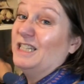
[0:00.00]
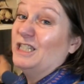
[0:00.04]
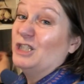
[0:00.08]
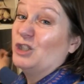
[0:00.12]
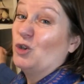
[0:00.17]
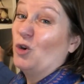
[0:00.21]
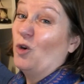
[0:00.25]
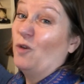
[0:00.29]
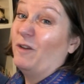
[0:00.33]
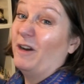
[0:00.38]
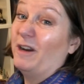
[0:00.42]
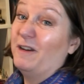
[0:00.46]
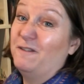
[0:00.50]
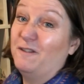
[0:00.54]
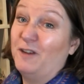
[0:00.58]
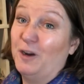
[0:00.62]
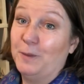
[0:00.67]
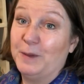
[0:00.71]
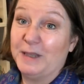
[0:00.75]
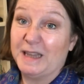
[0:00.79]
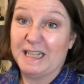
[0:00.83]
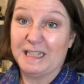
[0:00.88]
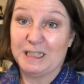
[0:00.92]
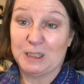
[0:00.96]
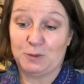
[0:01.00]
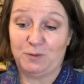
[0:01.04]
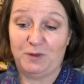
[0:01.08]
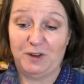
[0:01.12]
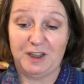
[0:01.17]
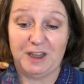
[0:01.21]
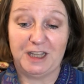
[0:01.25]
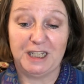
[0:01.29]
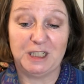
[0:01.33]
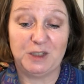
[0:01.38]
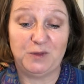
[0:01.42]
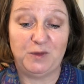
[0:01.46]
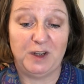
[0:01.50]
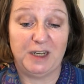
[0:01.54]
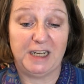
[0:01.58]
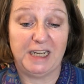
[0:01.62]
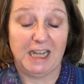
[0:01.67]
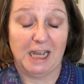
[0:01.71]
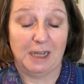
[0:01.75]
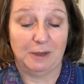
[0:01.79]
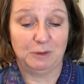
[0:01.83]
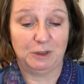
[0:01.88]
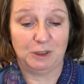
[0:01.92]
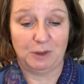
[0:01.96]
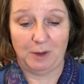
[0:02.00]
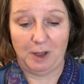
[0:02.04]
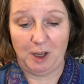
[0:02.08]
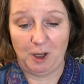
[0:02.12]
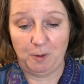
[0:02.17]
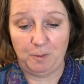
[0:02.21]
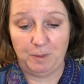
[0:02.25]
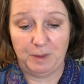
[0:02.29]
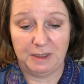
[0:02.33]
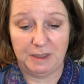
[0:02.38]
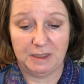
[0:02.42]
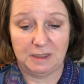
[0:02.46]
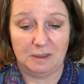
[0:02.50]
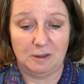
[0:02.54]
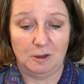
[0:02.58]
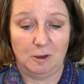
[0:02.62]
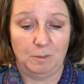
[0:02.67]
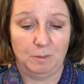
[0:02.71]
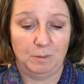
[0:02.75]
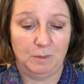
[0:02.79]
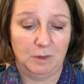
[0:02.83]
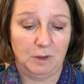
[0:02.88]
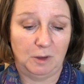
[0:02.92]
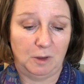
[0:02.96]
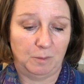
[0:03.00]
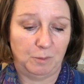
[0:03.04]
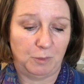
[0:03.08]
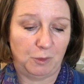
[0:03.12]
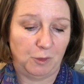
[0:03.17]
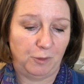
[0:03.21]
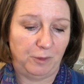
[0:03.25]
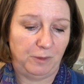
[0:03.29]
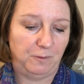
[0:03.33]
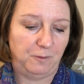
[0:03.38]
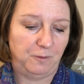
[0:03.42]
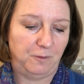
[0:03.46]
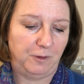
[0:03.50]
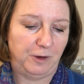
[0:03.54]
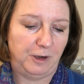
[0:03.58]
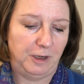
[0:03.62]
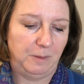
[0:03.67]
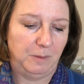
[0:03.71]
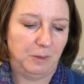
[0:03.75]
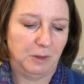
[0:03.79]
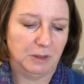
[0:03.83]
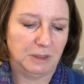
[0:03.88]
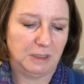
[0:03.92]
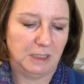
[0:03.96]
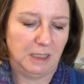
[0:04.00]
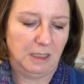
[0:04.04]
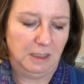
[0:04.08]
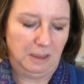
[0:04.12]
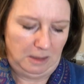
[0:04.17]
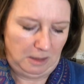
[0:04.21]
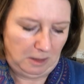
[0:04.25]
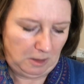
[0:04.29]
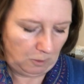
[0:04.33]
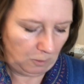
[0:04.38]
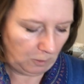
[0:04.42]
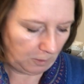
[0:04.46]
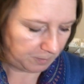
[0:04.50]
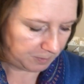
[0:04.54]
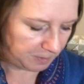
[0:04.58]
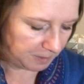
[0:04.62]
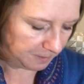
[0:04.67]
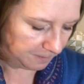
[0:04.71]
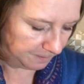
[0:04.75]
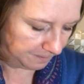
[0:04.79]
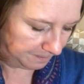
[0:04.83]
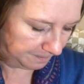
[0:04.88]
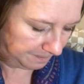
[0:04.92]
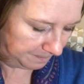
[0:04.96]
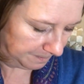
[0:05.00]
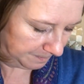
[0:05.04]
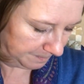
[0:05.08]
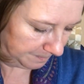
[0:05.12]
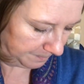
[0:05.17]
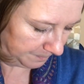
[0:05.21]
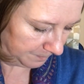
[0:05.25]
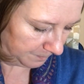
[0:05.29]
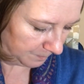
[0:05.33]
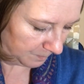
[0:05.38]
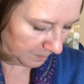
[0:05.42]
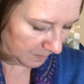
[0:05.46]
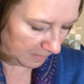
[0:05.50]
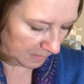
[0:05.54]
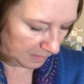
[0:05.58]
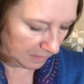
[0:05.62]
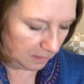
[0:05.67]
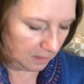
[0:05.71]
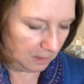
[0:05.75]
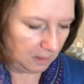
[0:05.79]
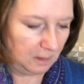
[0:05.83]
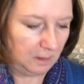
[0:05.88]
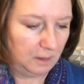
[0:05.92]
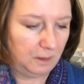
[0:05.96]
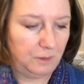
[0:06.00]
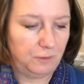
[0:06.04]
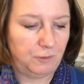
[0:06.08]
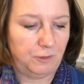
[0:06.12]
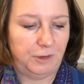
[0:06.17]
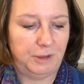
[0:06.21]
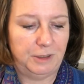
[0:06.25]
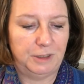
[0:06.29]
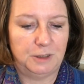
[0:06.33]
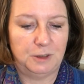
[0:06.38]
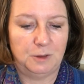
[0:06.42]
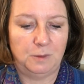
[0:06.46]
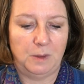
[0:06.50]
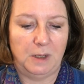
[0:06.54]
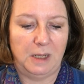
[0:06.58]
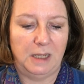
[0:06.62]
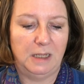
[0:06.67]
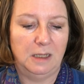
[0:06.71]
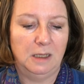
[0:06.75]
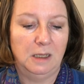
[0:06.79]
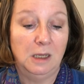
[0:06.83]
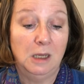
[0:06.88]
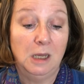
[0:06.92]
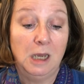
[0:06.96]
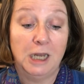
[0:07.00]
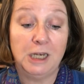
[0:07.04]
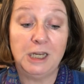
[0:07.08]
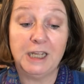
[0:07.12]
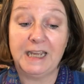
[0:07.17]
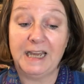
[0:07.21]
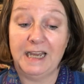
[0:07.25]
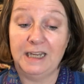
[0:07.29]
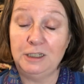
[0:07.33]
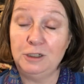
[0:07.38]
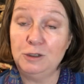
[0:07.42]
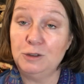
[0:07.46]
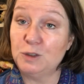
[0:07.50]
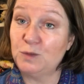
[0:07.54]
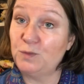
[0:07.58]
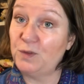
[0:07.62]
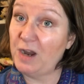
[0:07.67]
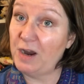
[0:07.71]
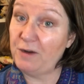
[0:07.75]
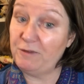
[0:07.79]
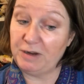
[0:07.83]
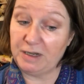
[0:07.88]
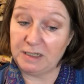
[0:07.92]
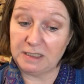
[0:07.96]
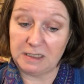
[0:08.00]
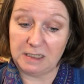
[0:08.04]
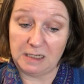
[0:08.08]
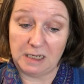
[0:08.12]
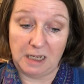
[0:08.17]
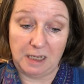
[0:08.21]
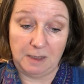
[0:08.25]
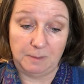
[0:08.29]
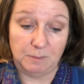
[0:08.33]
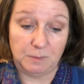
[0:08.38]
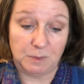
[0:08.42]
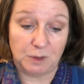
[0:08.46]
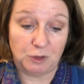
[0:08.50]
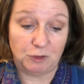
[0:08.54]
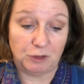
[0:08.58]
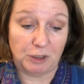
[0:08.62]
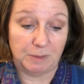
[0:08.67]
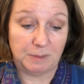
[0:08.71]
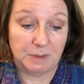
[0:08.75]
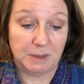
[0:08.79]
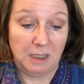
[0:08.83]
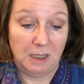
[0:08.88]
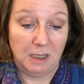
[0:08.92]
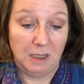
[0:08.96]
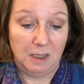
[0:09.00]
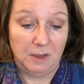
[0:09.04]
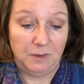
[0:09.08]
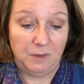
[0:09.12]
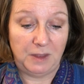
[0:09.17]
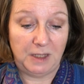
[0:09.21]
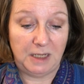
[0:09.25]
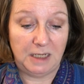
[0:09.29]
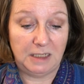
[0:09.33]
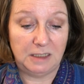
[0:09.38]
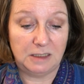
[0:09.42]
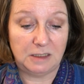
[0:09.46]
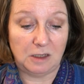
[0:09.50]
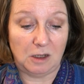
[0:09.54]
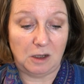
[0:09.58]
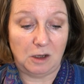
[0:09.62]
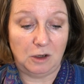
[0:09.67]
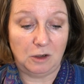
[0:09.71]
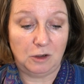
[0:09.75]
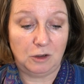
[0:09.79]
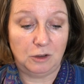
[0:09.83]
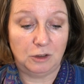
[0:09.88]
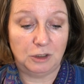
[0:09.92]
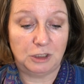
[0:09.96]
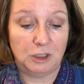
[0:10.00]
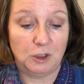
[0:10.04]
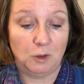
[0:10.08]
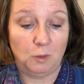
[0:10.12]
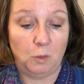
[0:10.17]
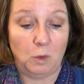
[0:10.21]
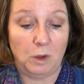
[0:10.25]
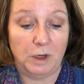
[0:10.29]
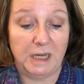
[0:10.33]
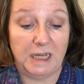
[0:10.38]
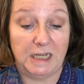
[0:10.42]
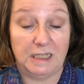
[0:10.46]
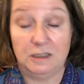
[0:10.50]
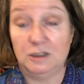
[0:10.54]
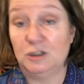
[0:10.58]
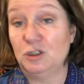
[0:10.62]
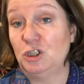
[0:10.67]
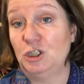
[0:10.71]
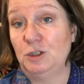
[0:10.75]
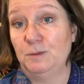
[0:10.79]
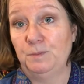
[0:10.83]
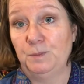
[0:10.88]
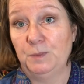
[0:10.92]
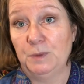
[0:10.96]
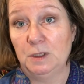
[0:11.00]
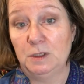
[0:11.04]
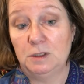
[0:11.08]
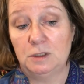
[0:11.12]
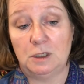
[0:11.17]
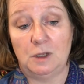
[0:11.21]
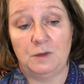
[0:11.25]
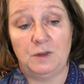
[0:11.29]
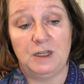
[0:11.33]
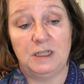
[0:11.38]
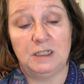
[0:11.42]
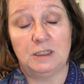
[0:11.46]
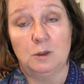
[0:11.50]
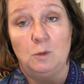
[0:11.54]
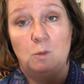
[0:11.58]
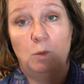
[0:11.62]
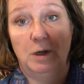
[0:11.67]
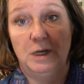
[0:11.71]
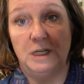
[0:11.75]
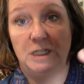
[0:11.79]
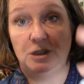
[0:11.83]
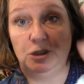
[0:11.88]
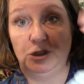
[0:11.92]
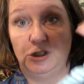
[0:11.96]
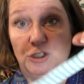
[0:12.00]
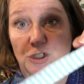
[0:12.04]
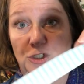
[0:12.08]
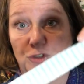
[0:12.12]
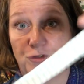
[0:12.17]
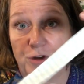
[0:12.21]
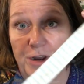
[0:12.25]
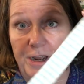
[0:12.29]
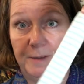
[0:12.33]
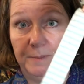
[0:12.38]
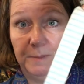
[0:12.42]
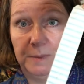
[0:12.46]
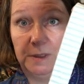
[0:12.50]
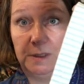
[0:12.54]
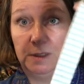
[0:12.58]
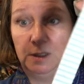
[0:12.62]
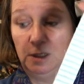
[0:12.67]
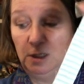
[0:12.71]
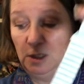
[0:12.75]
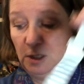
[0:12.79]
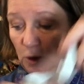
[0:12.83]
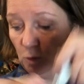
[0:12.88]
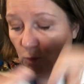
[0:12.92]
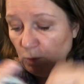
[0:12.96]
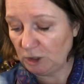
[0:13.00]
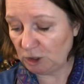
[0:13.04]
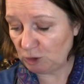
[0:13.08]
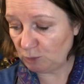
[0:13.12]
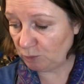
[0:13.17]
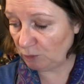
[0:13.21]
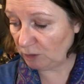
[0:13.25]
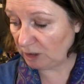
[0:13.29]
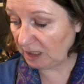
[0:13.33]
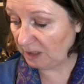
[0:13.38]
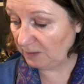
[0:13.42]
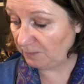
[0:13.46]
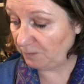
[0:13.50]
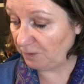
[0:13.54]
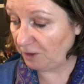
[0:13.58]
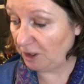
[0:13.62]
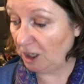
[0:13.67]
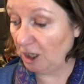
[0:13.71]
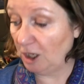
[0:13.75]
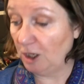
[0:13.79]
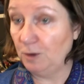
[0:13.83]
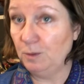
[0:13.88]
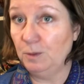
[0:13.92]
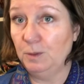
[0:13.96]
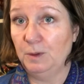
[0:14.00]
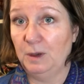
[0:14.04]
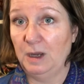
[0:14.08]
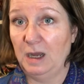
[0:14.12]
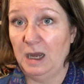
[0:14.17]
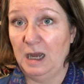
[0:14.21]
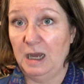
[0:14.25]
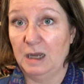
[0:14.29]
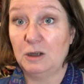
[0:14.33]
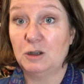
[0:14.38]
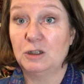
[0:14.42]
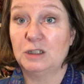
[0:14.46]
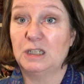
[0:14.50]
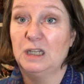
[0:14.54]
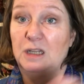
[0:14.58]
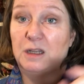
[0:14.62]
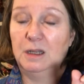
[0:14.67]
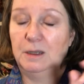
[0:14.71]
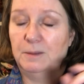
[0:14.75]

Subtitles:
it's all very fluid this video, so I hope it's not boring for anybody. Oops, throwing it away. And you can use varying strips. These are cut at 1 inch, so these are 1 inch strips, which will give you, because